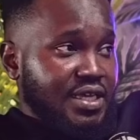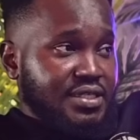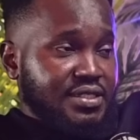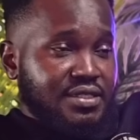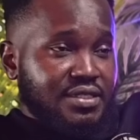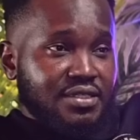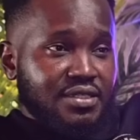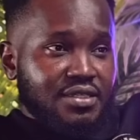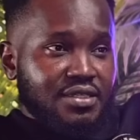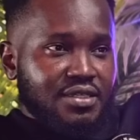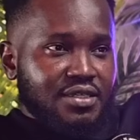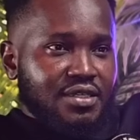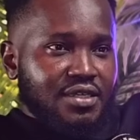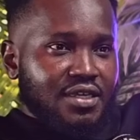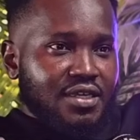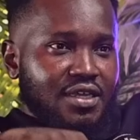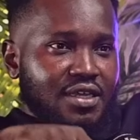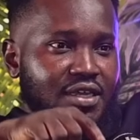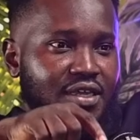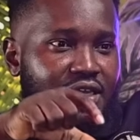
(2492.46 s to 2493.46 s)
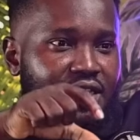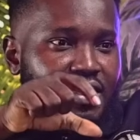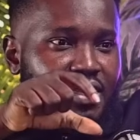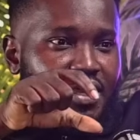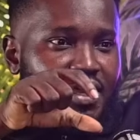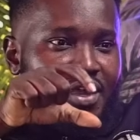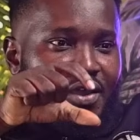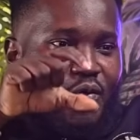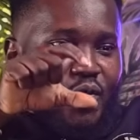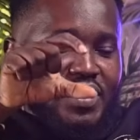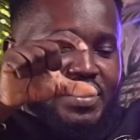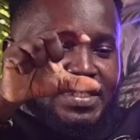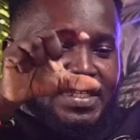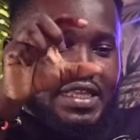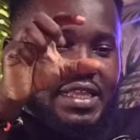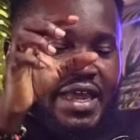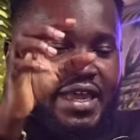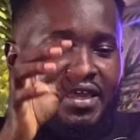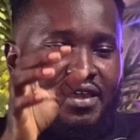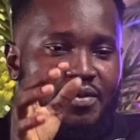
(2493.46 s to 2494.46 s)
And it wasn't
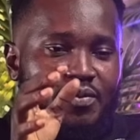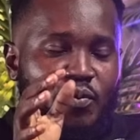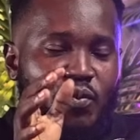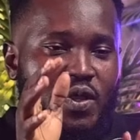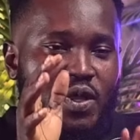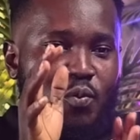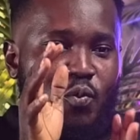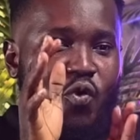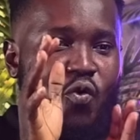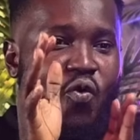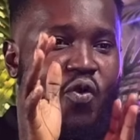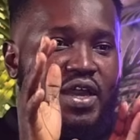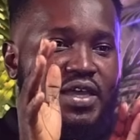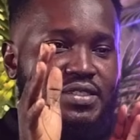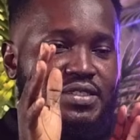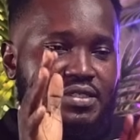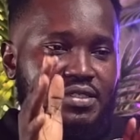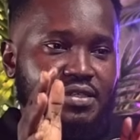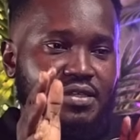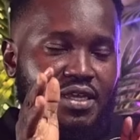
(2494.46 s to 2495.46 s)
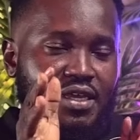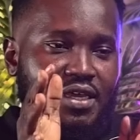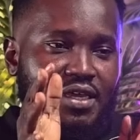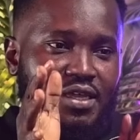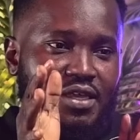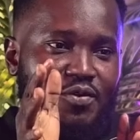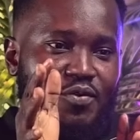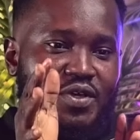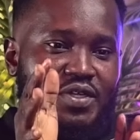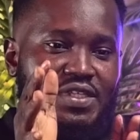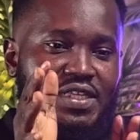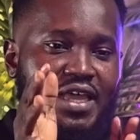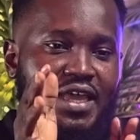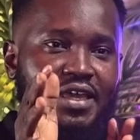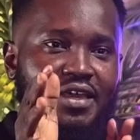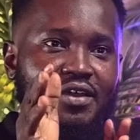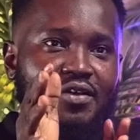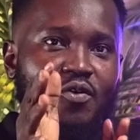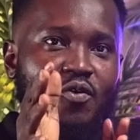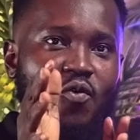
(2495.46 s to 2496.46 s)
like it wasn't like